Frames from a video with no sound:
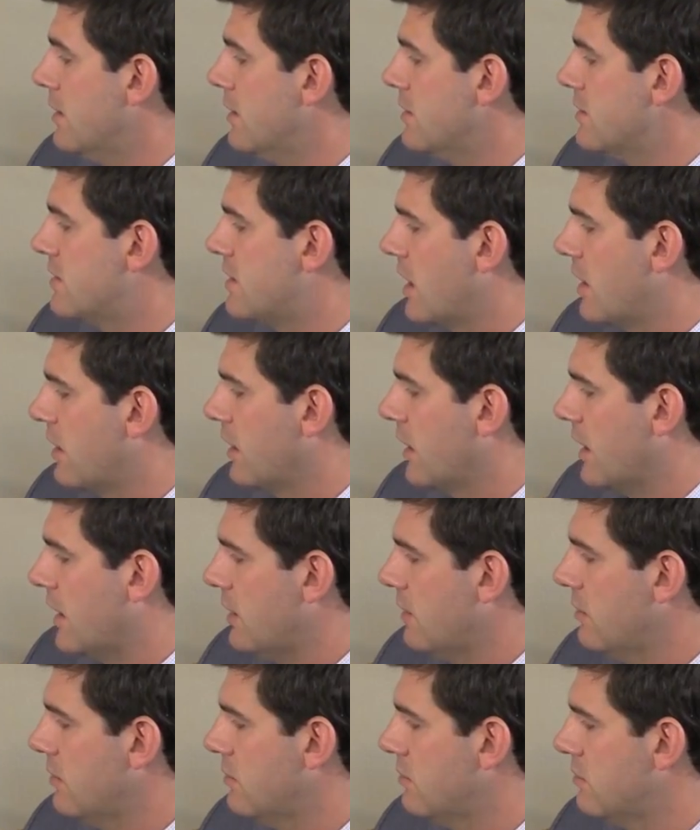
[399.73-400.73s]

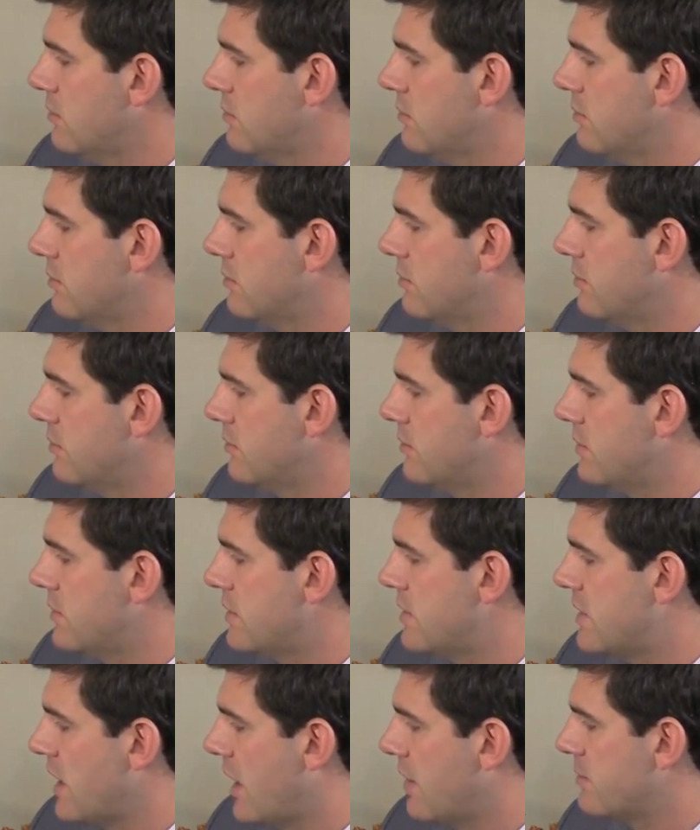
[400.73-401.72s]
Suddenly,
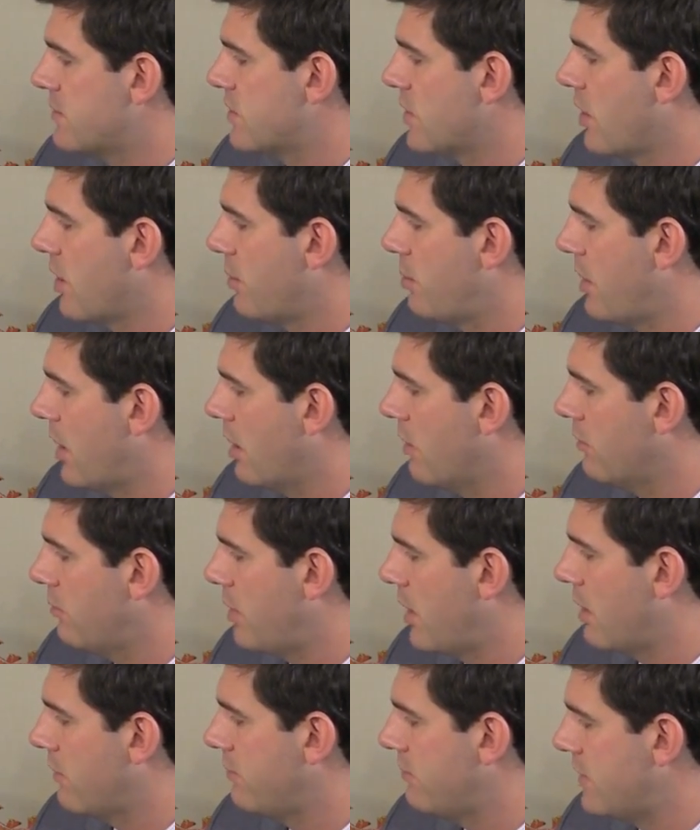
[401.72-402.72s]
Sam saw a pair of
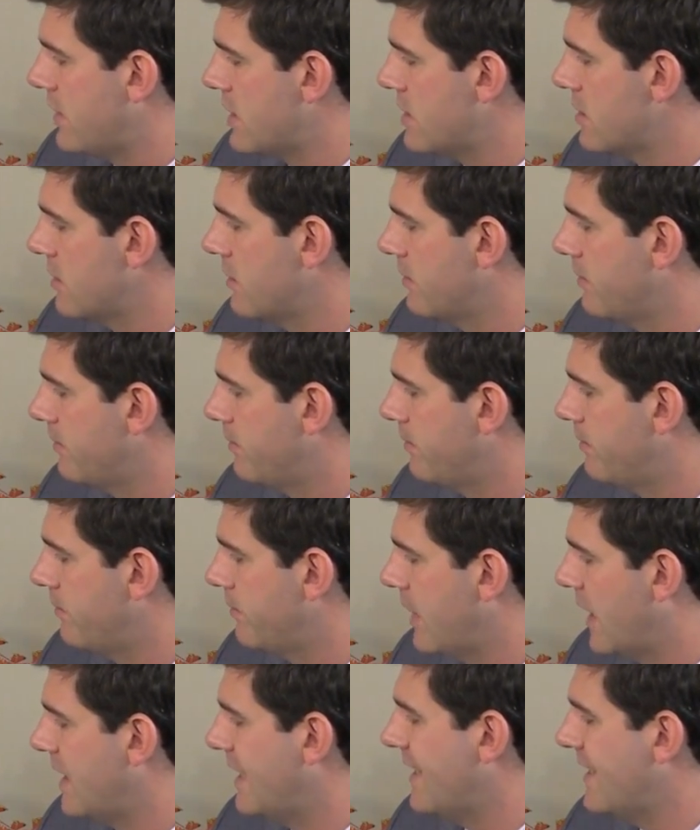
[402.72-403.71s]
bare feet
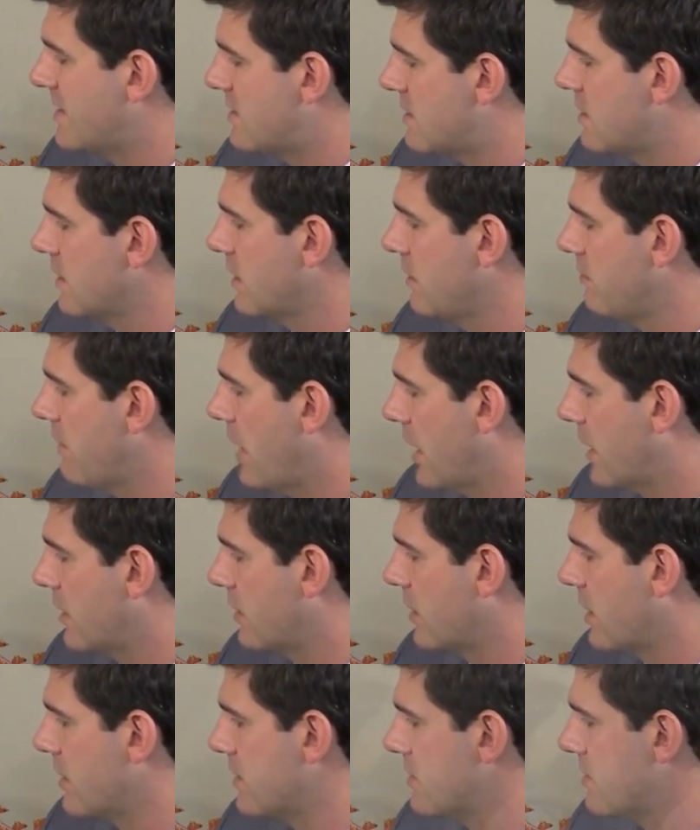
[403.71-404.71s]
and instantly
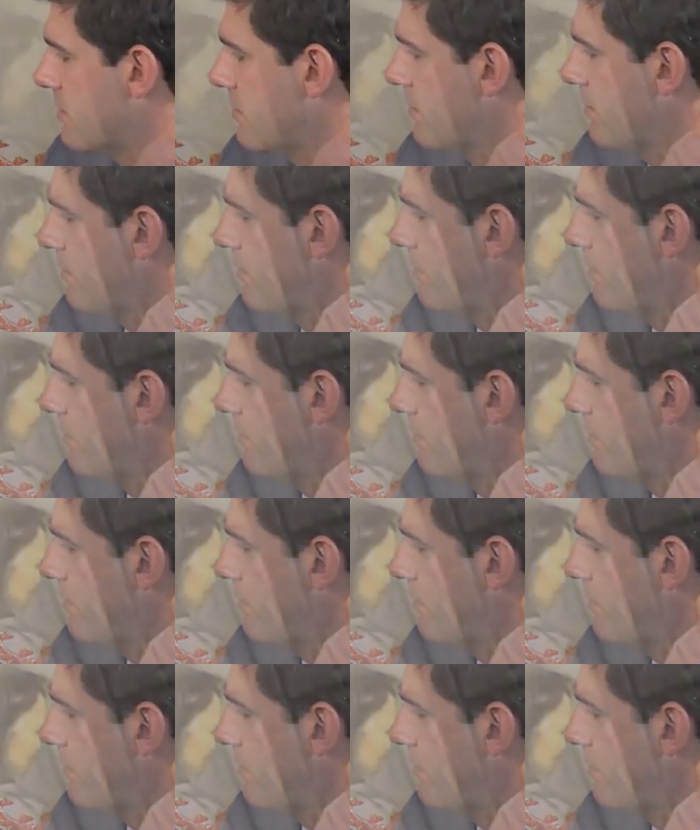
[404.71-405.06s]
recognized them.